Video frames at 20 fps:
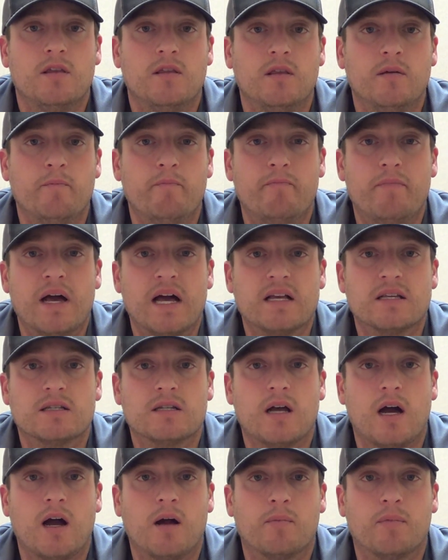the
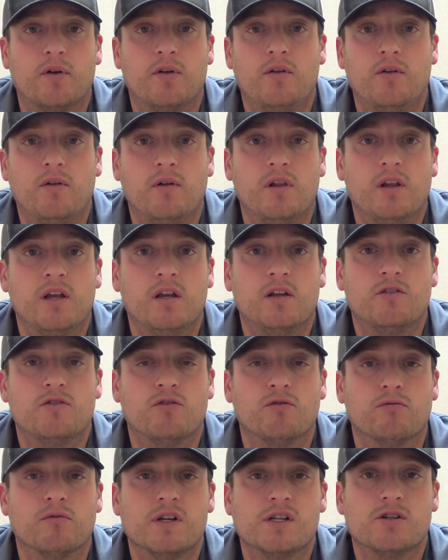best opportunity
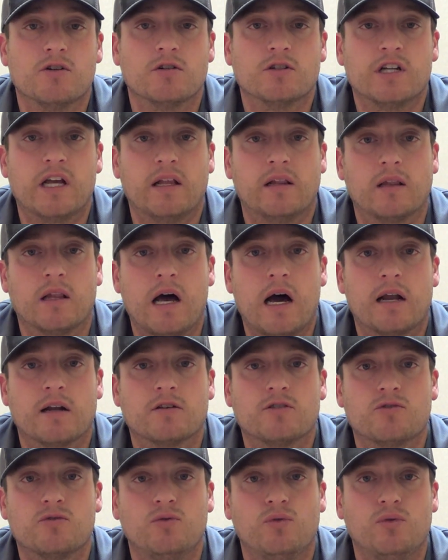to research a lot
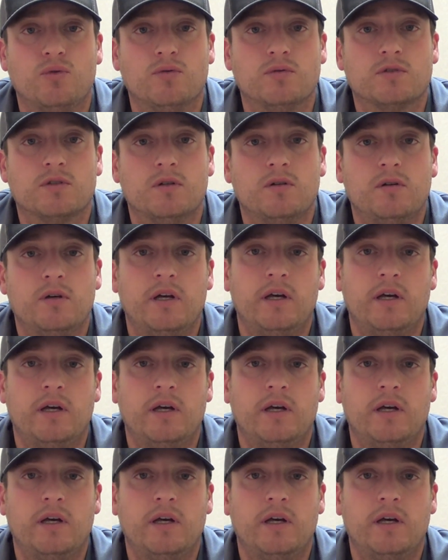of schools